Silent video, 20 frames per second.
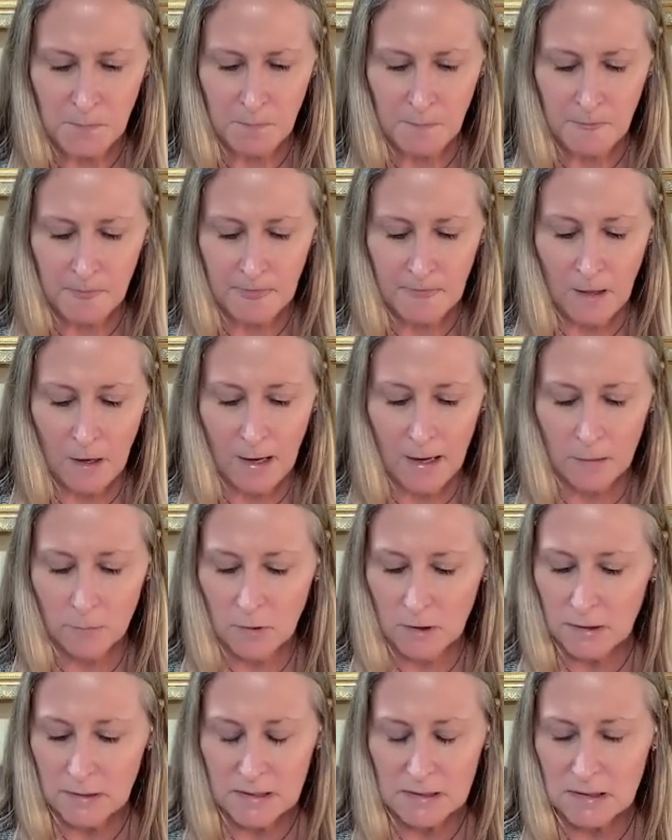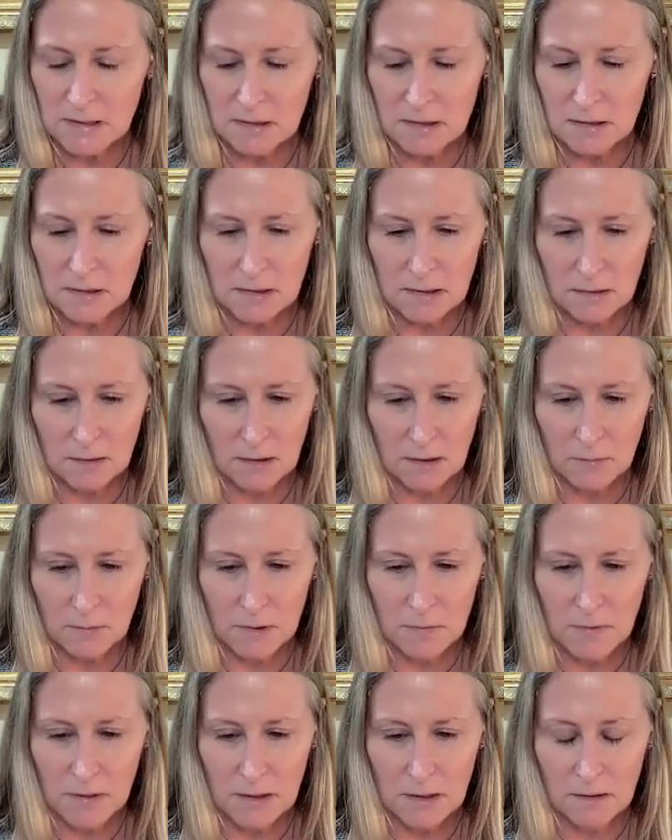And this is just a
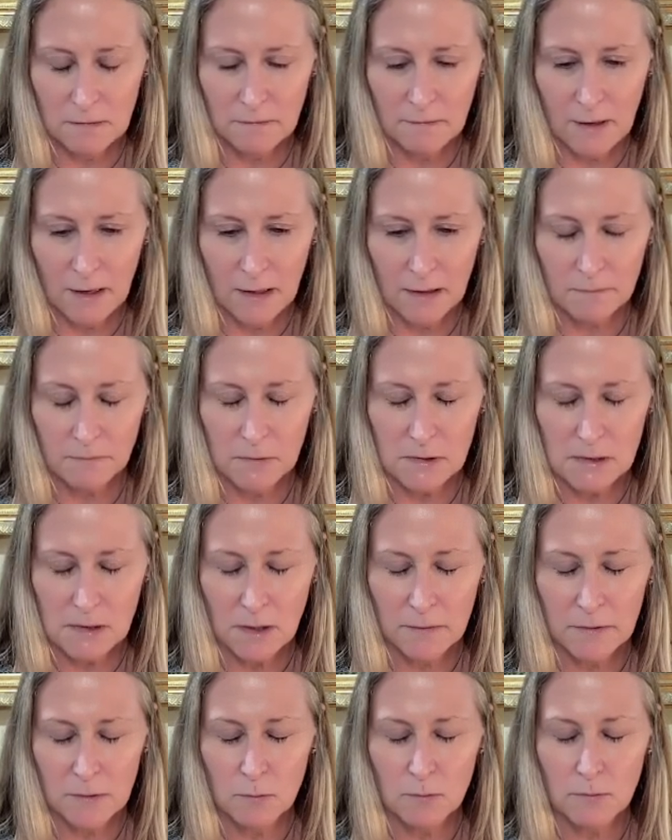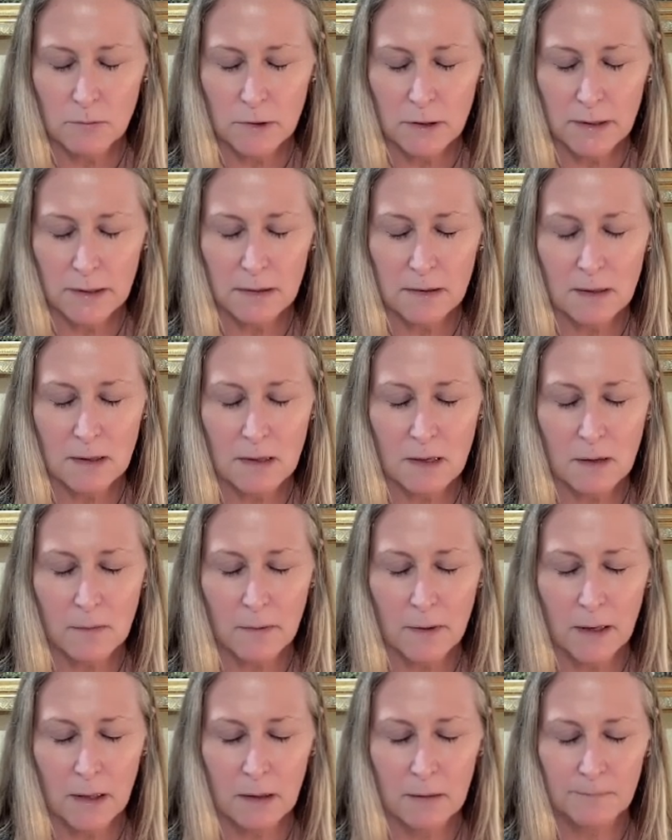repeat of that. So I've been really thinking about
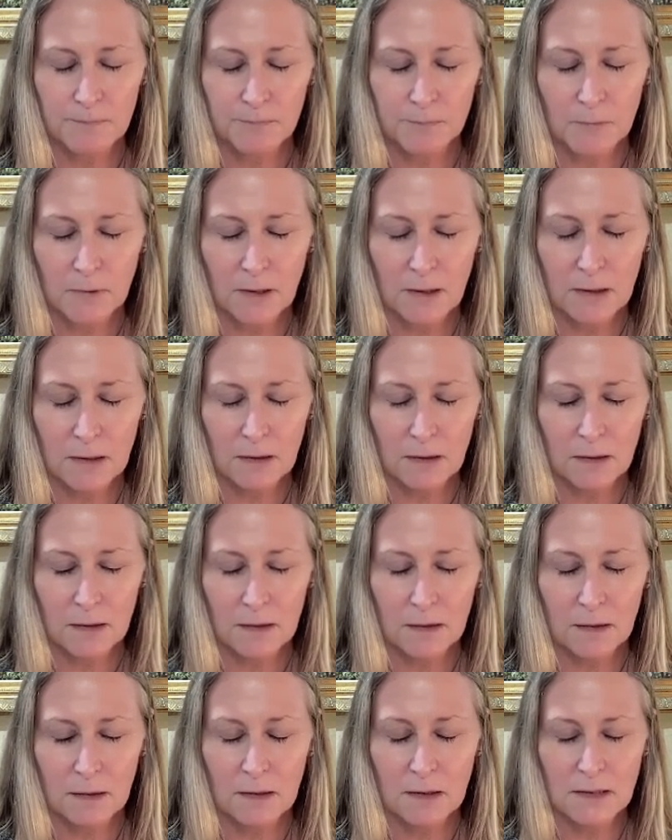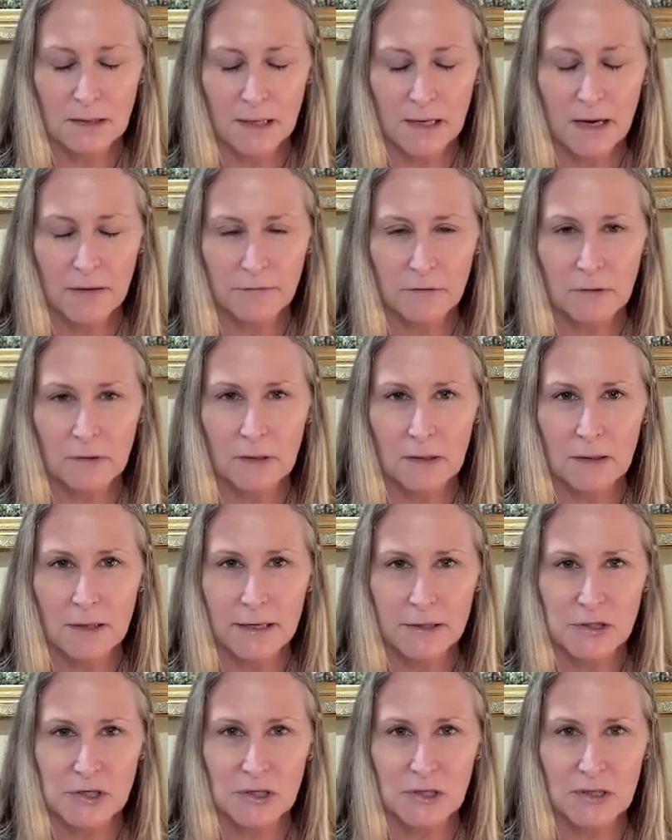it. The day after the
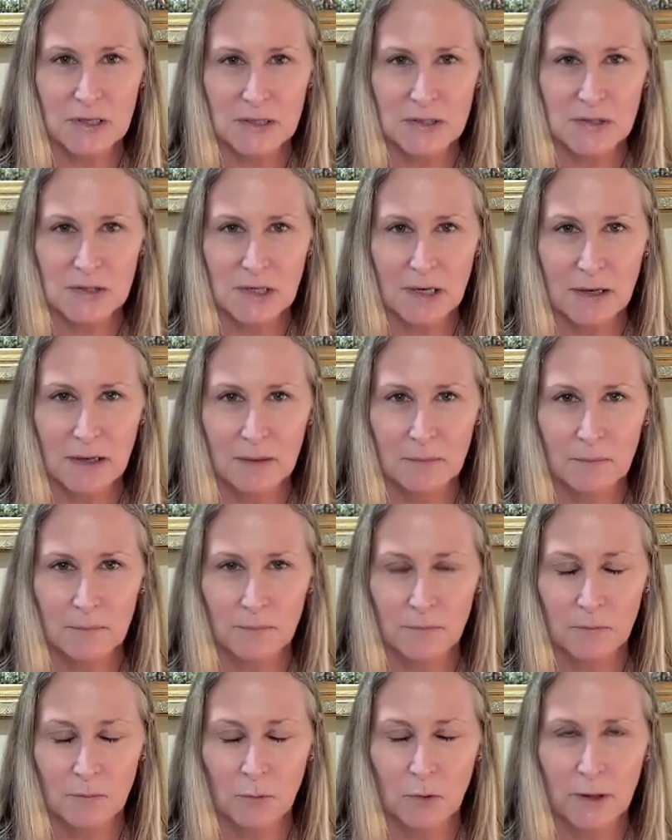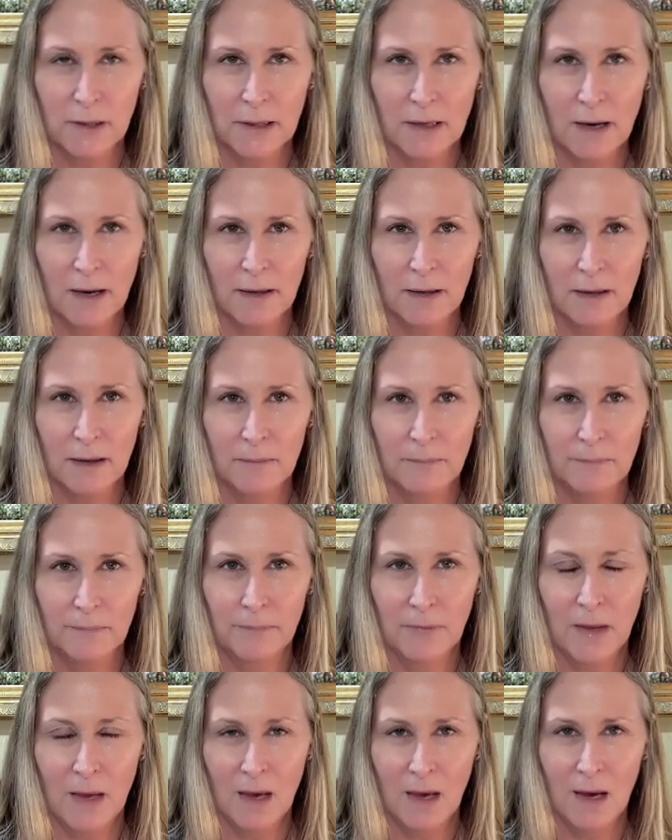election this time, when I got up,
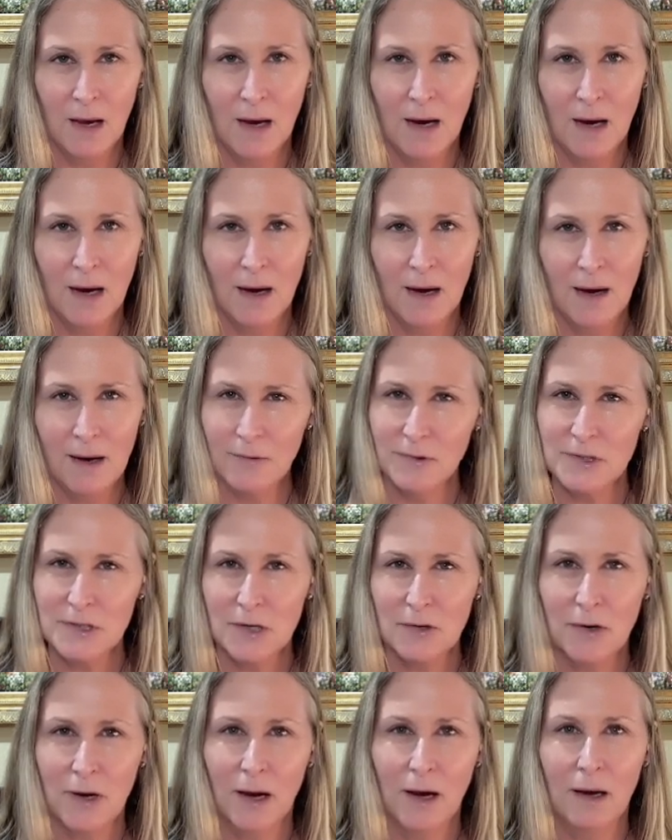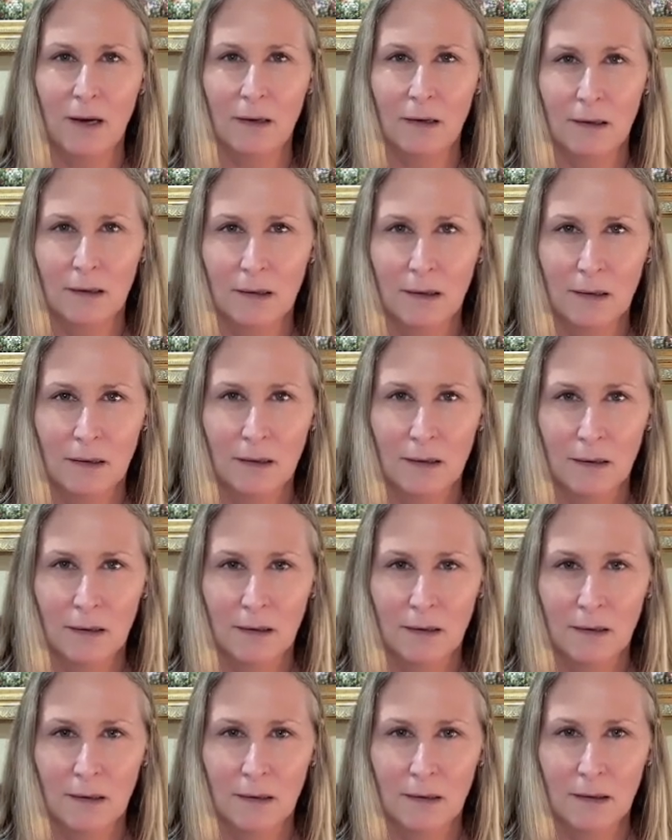I was okay.
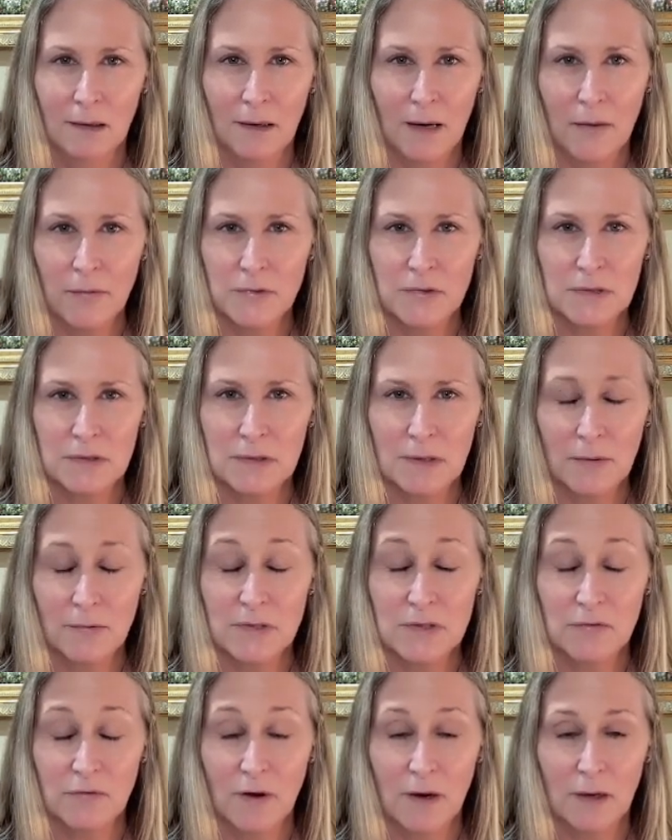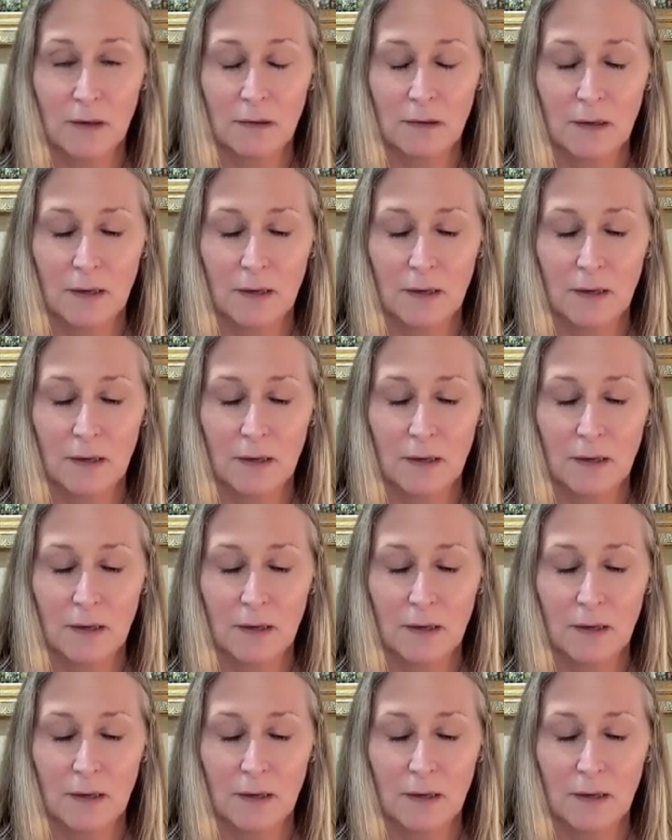I was fine.